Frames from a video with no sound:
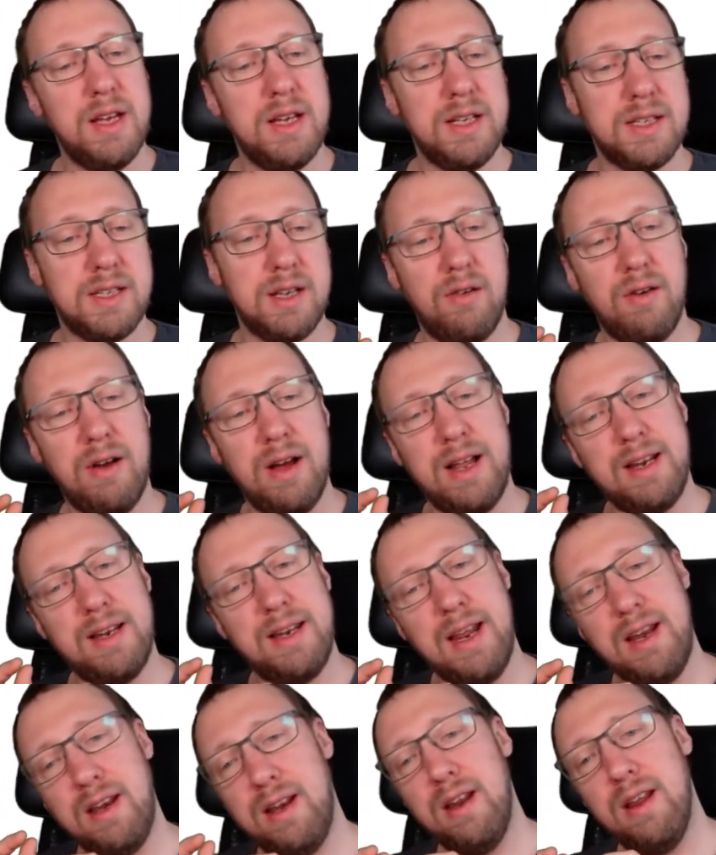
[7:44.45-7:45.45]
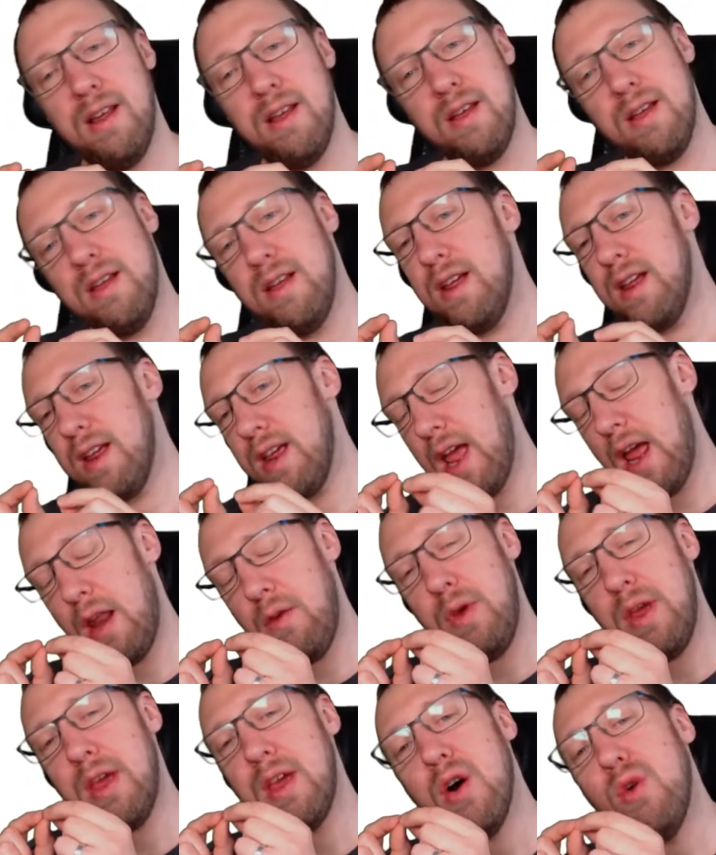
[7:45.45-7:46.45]
So, and then can
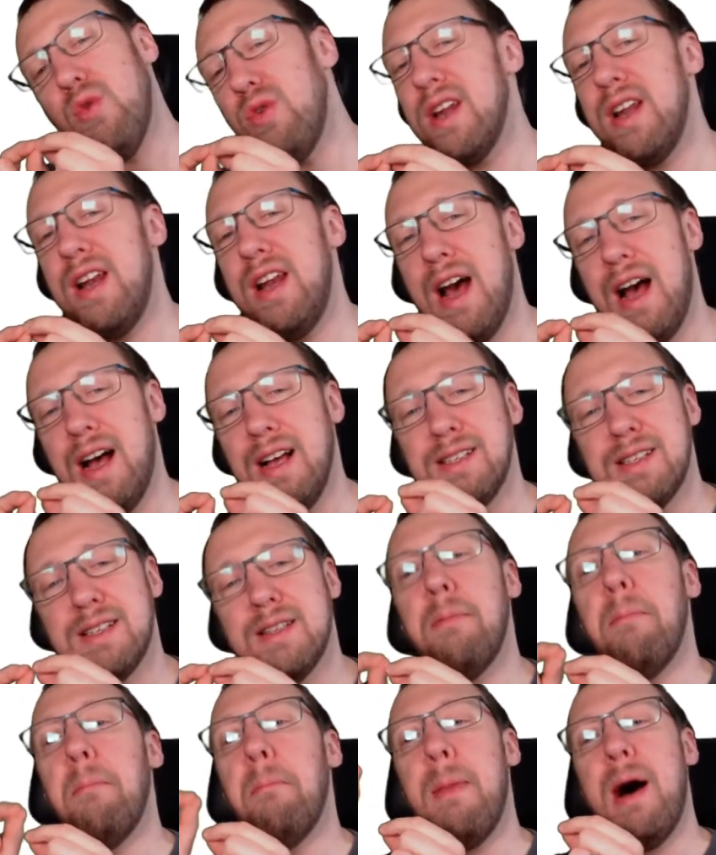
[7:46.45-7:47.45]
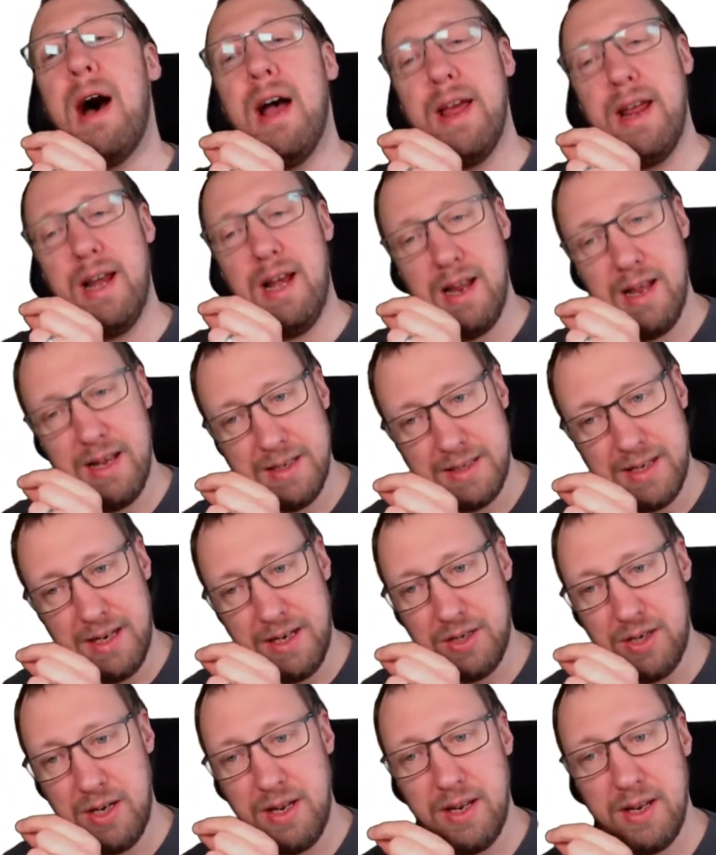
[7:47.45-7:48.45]
we go the last mile
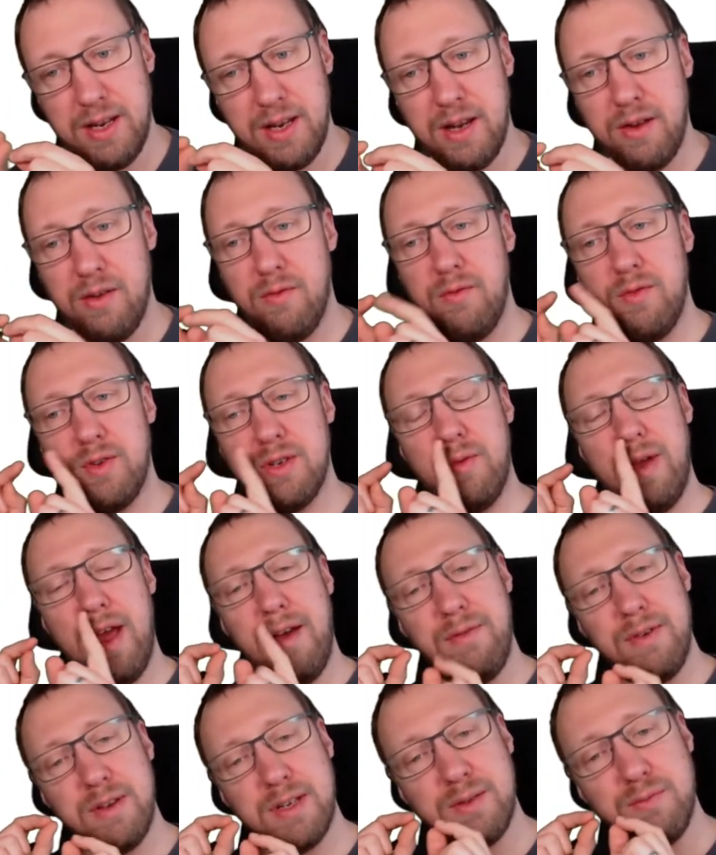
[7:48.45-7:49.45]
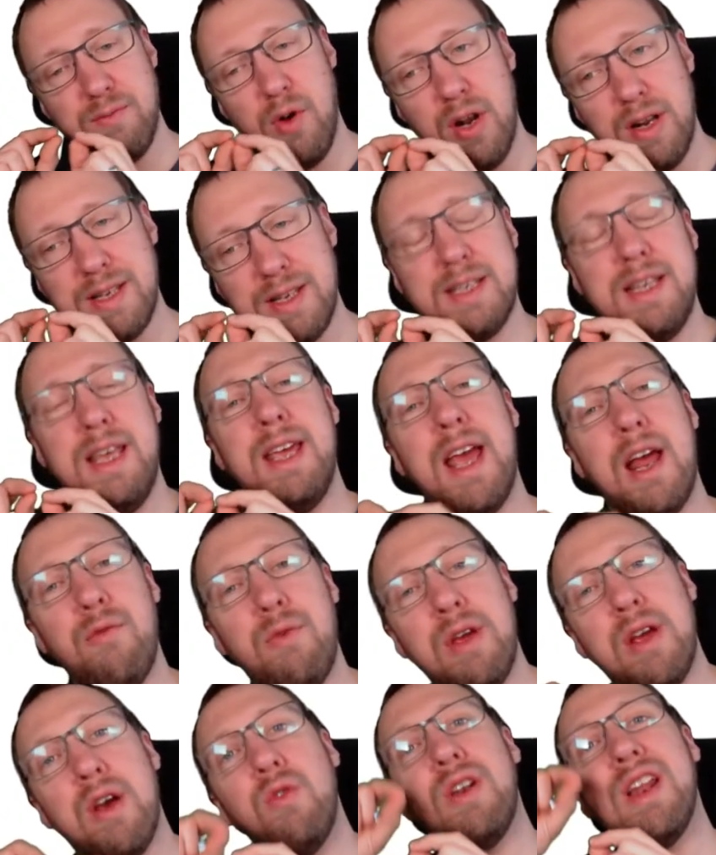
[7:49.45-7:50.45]
essentially? So we have a small Xi, can we
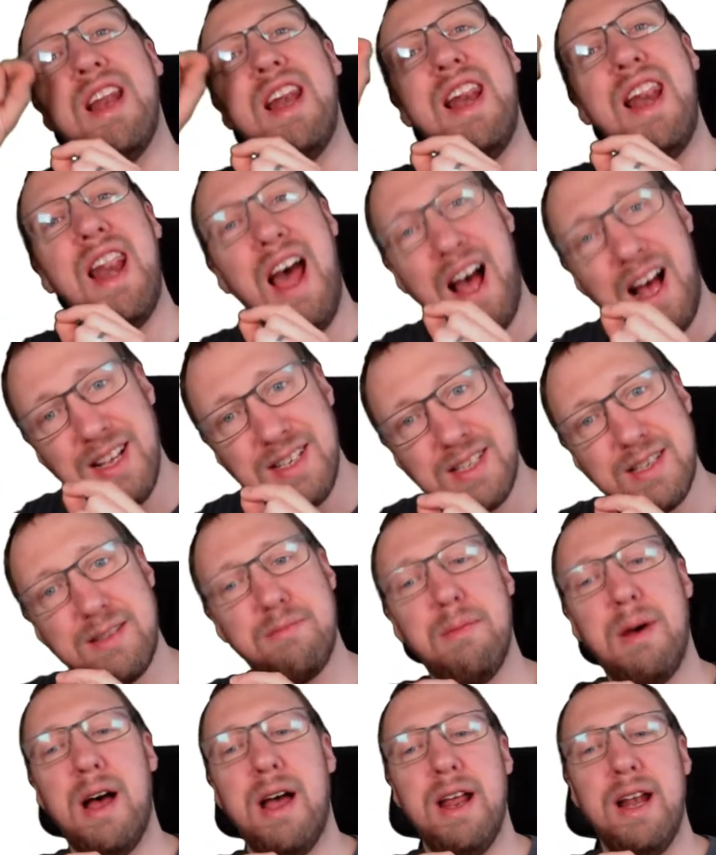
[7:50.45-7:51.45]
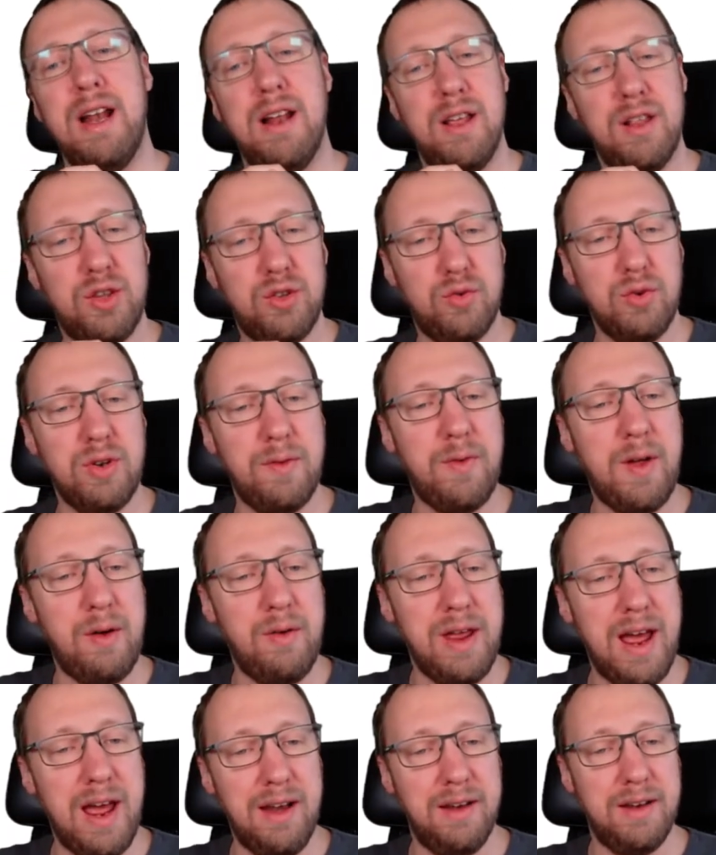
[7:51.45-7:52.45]
go the last mile to the
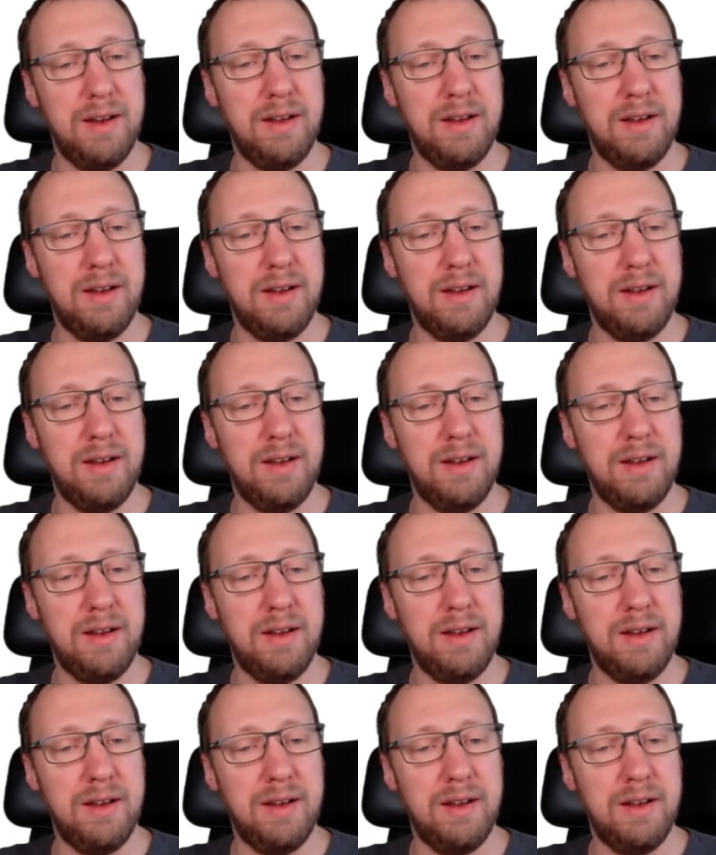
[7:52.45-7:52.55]
very end?